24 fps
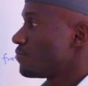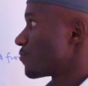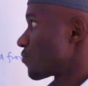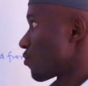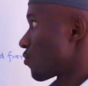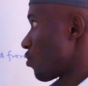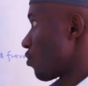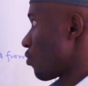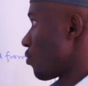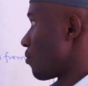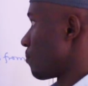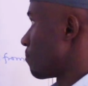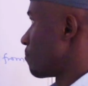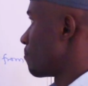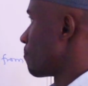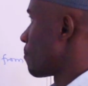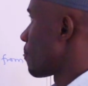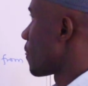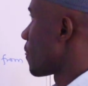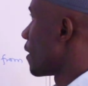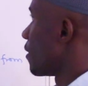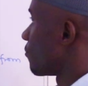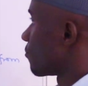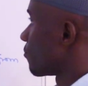from
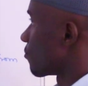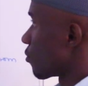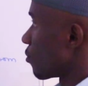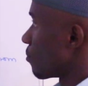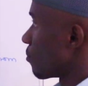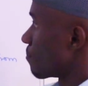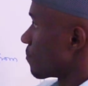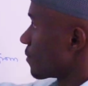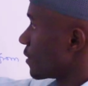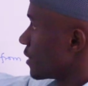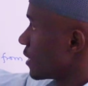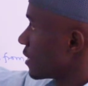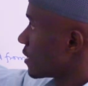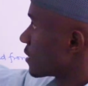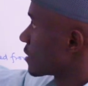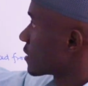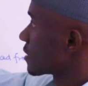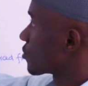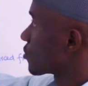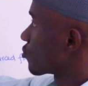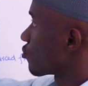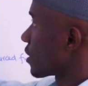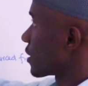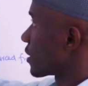
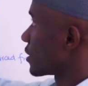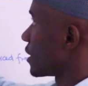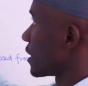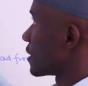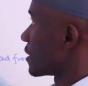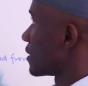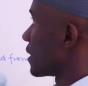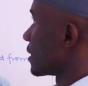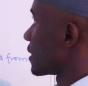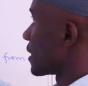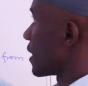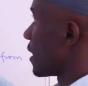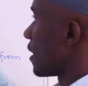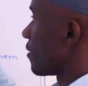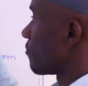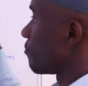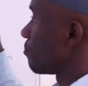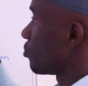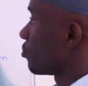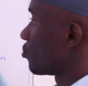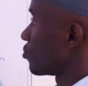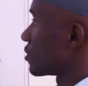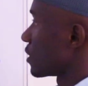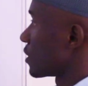these structures that I
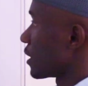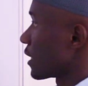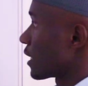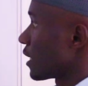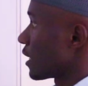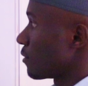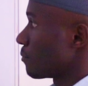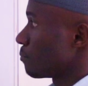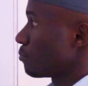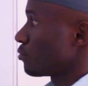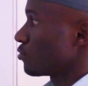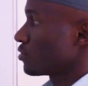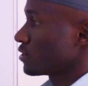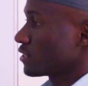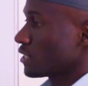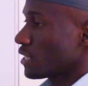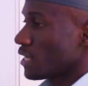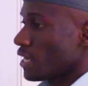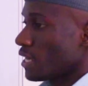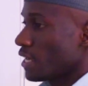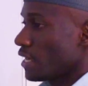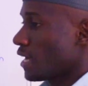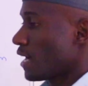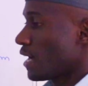have put. I can put
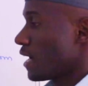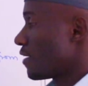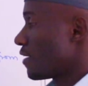a